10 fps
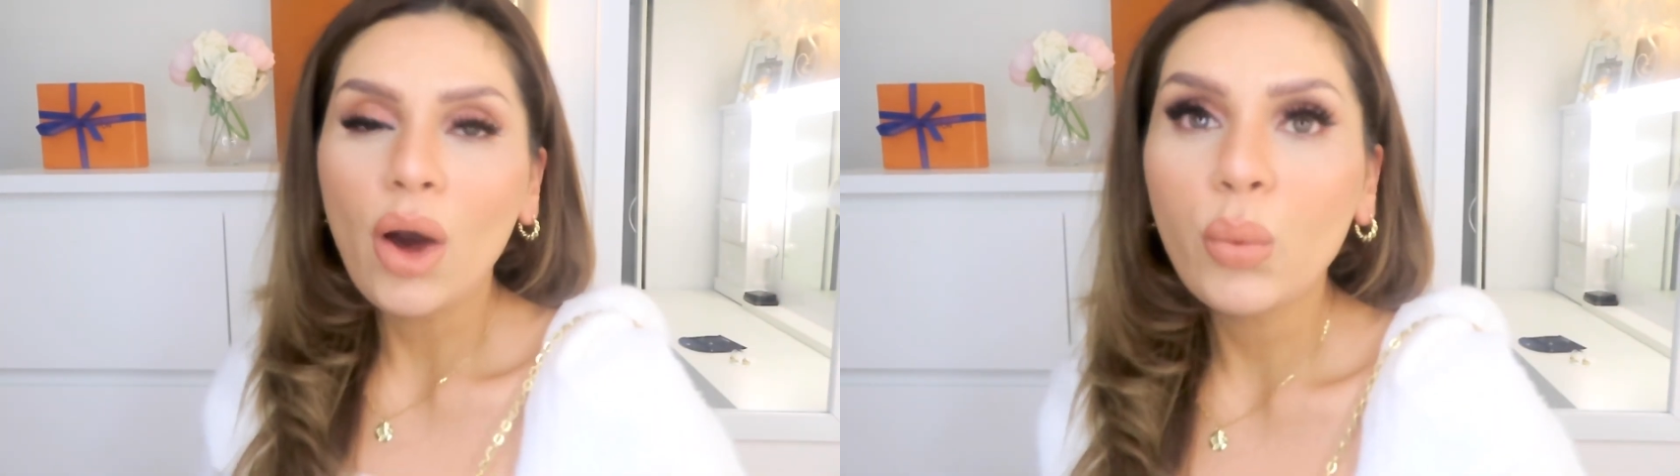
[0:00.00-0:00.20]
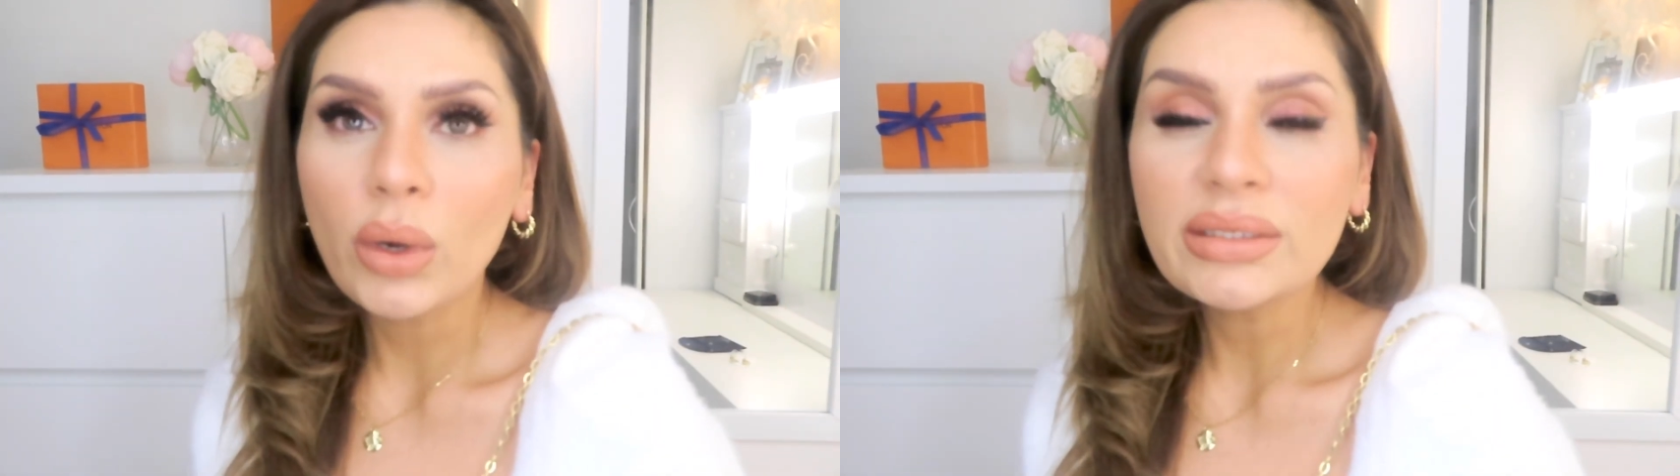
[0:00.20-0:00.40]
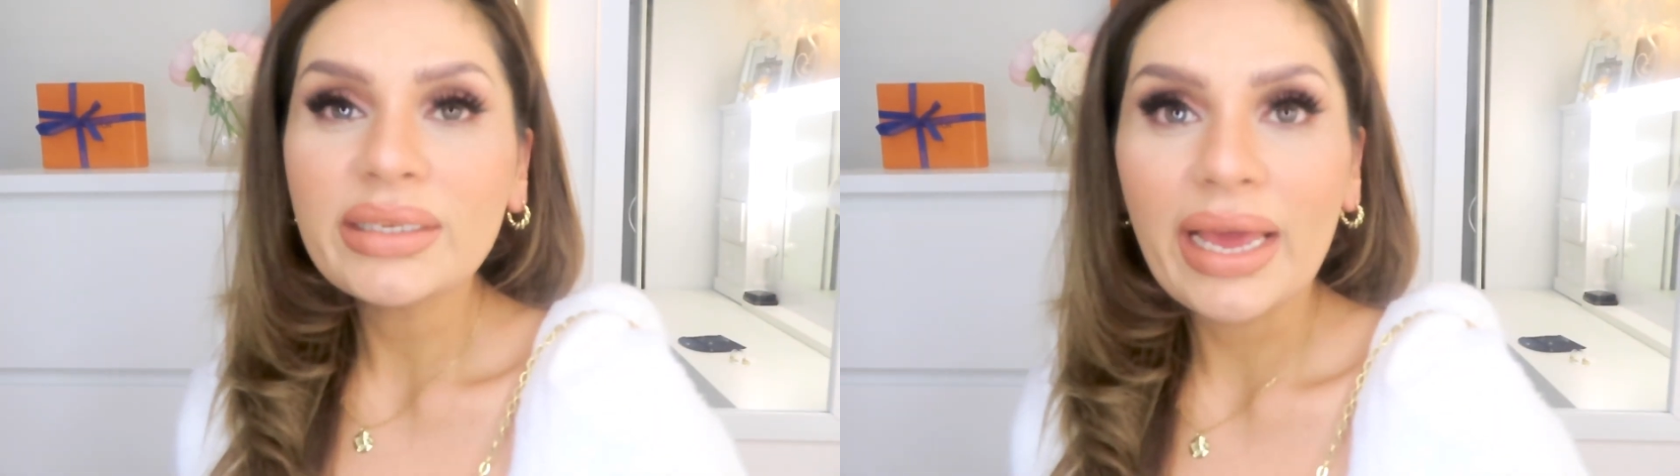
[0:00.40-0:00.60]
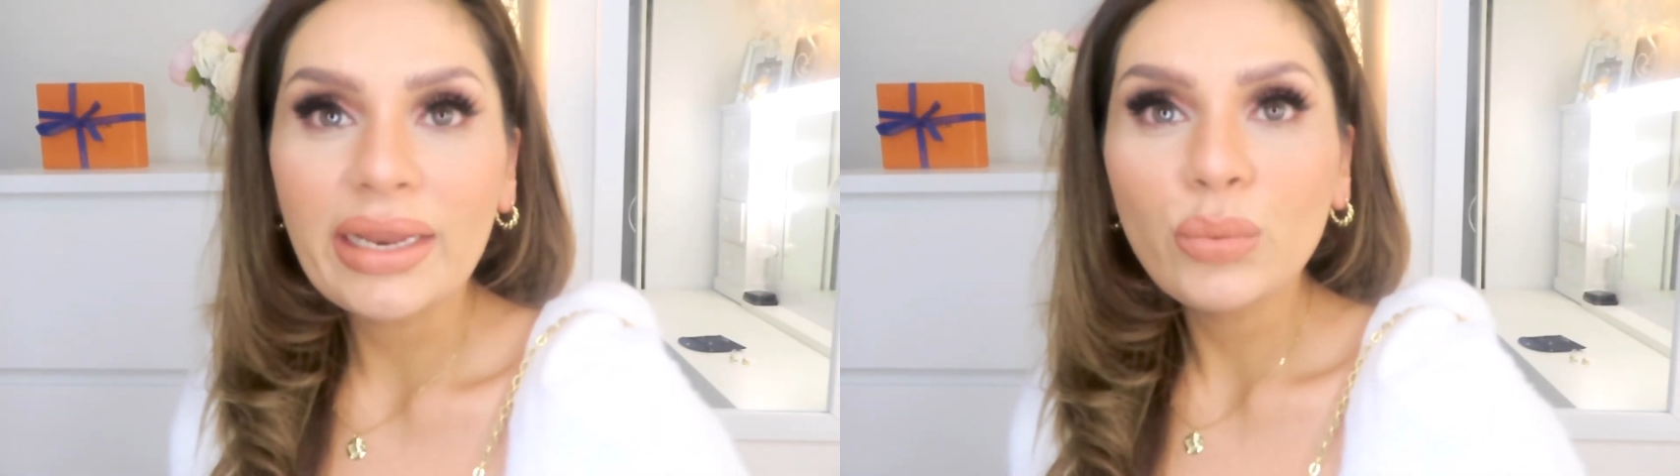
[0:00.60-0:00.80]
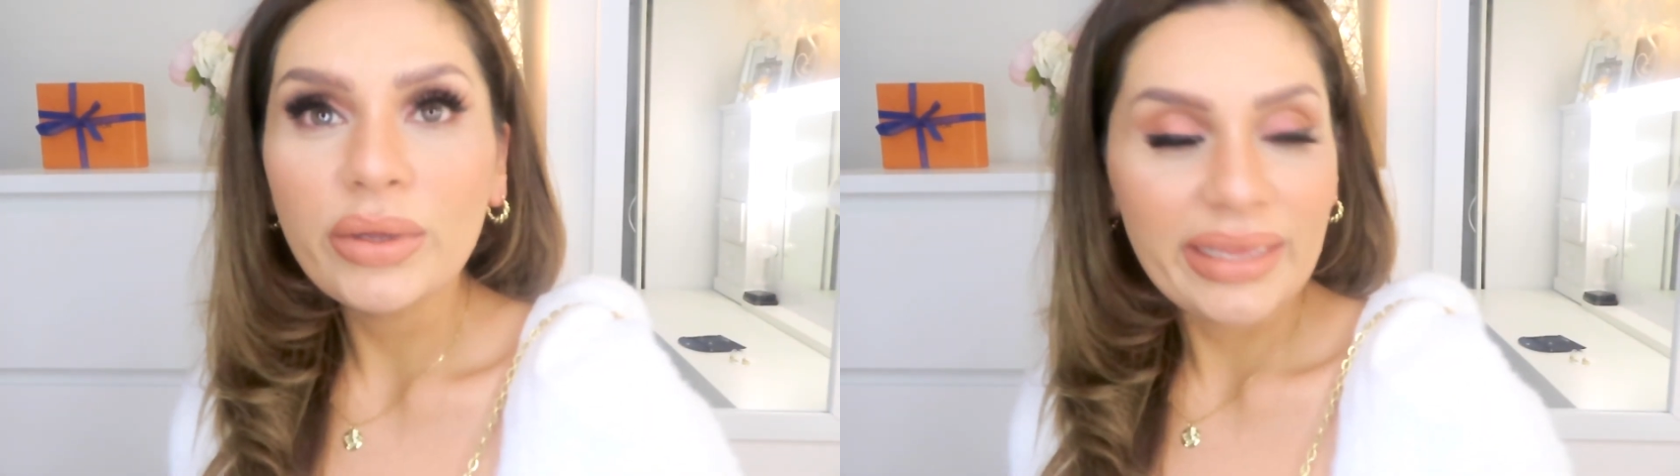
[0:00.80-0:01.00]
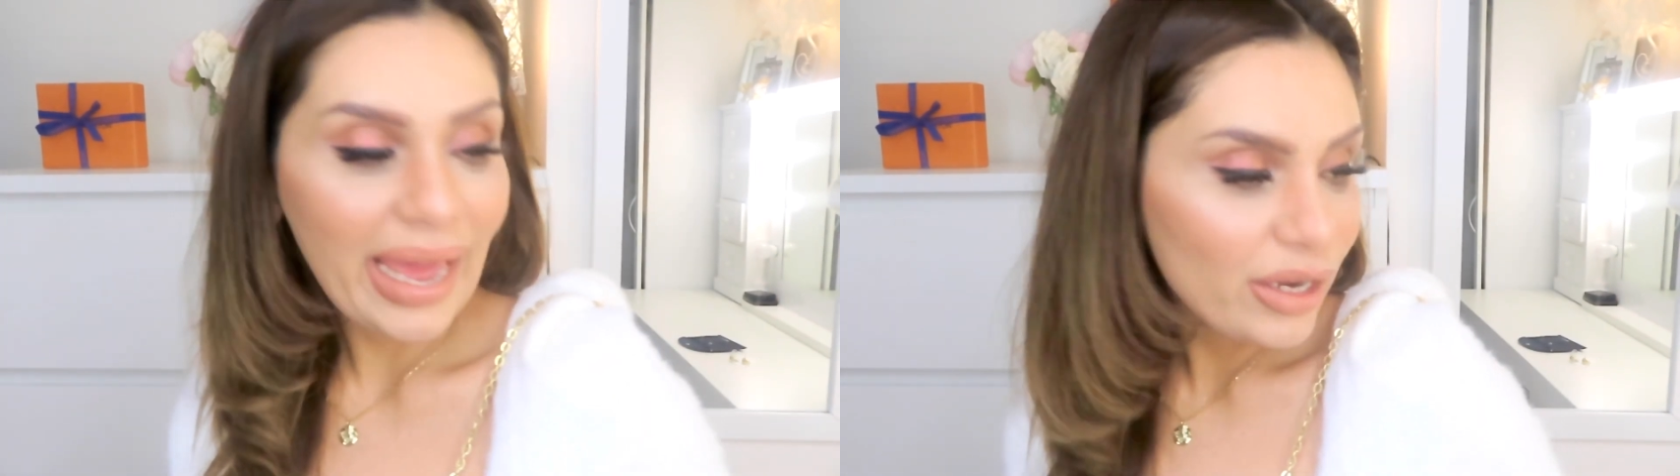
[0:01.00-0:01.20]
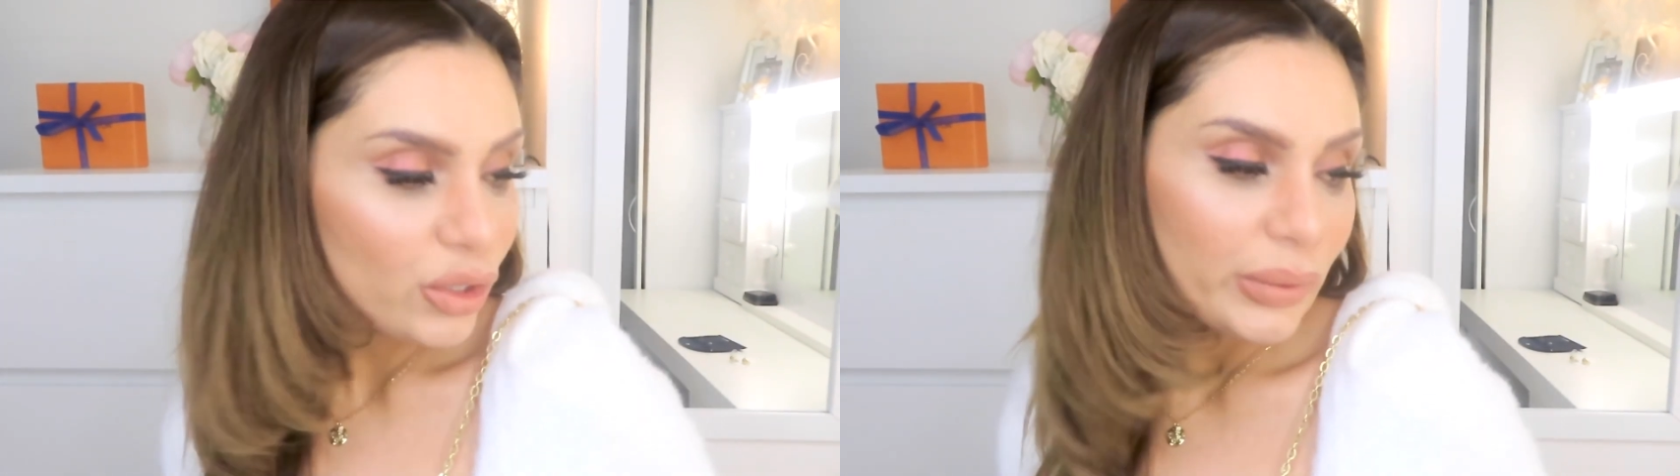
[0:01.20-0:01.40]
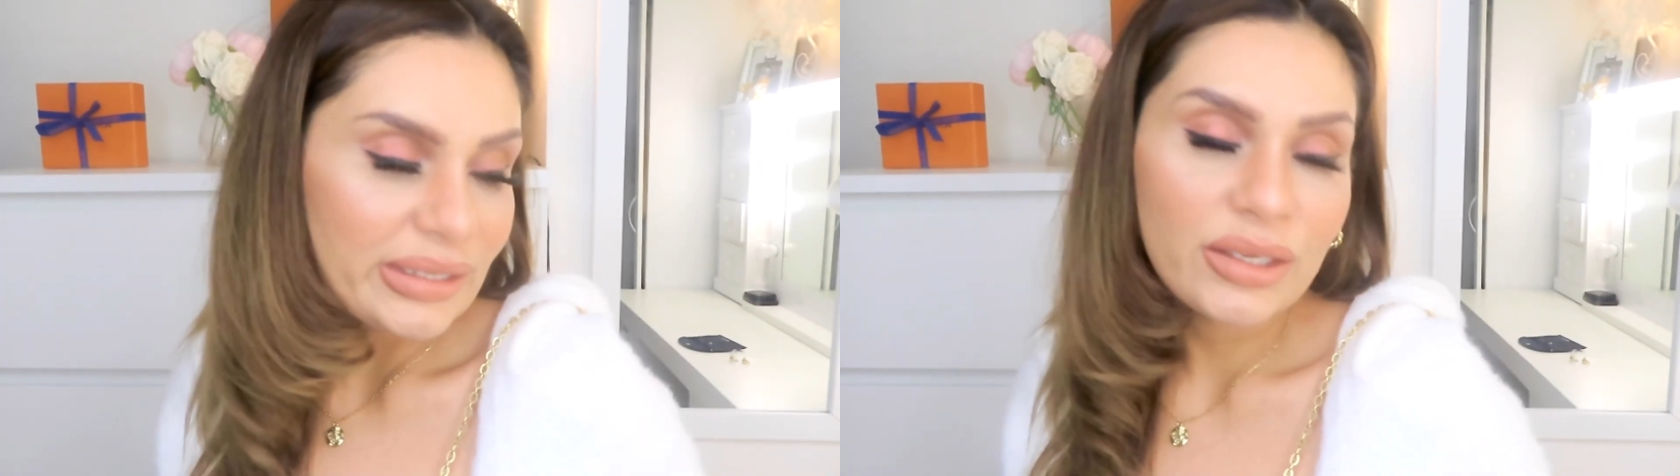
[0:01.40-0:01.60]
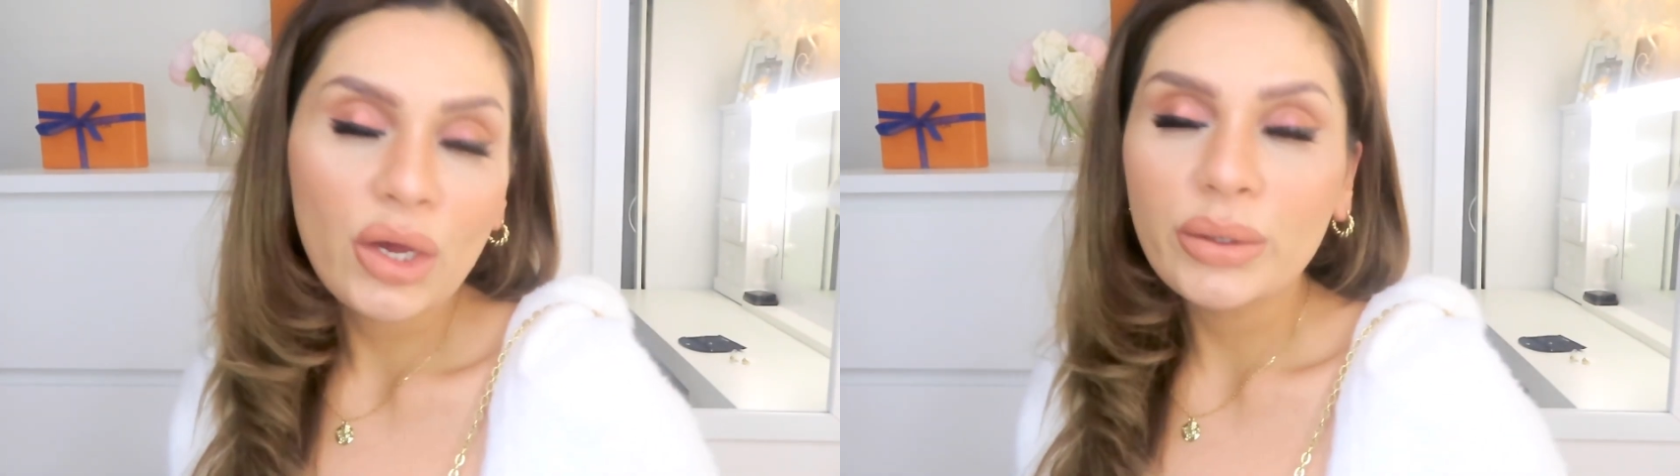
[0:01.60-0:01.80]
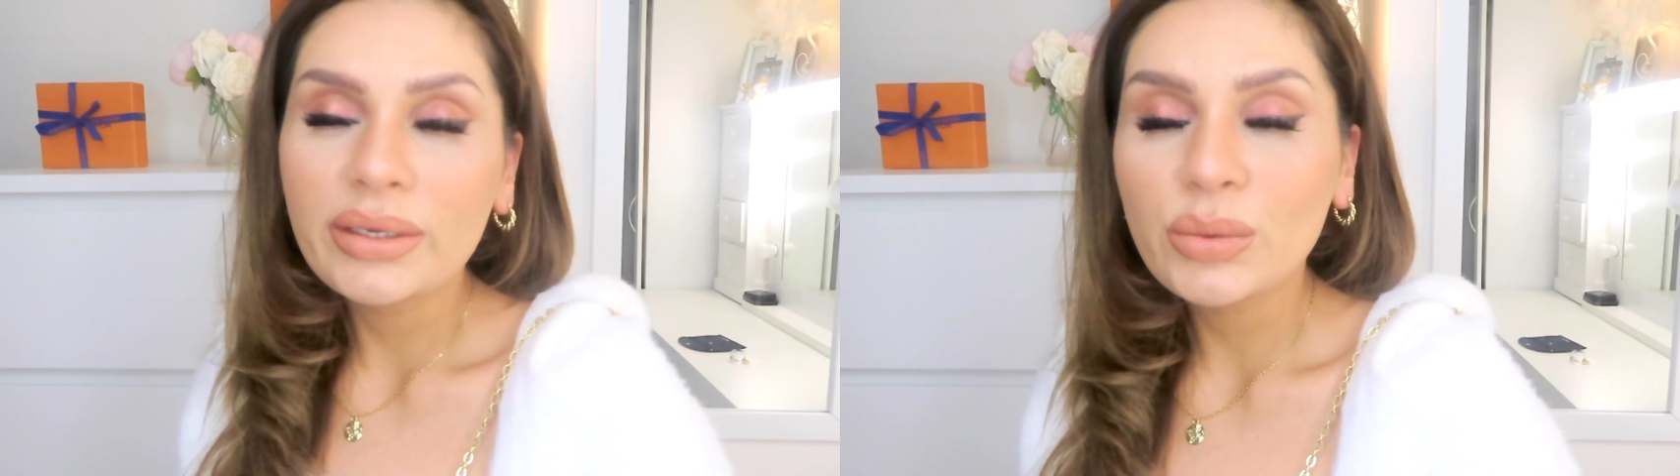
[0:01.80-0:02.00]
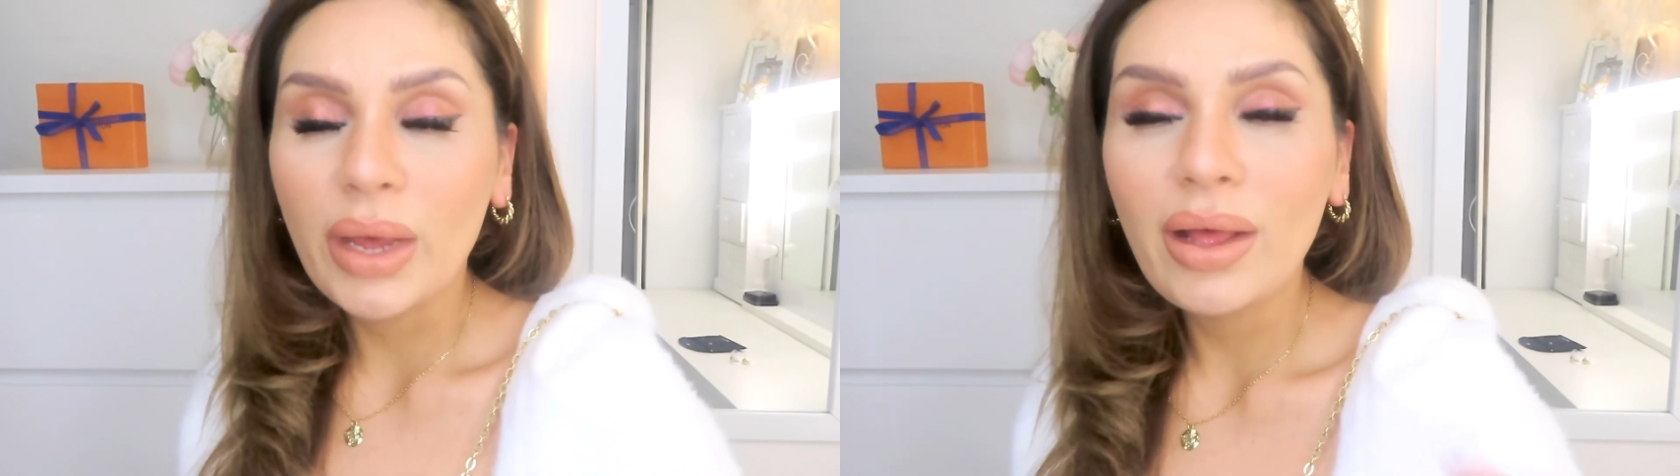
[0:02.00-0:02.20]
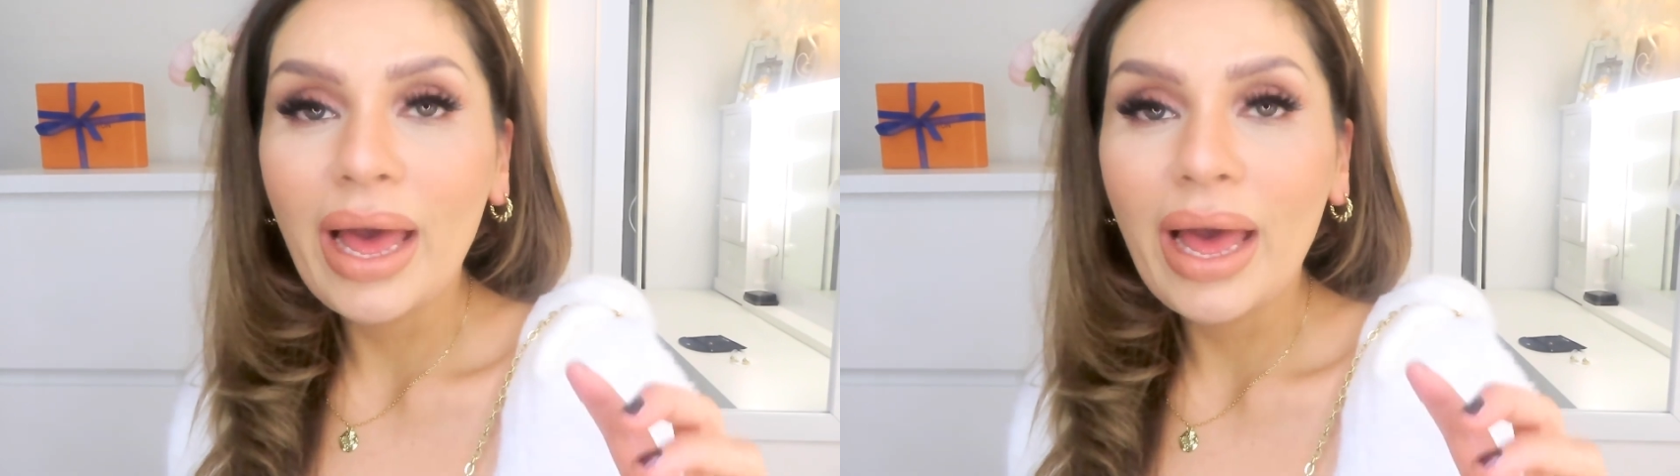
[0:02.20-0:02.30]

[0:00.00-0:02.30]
Once again, with the Ana Luisa code as well,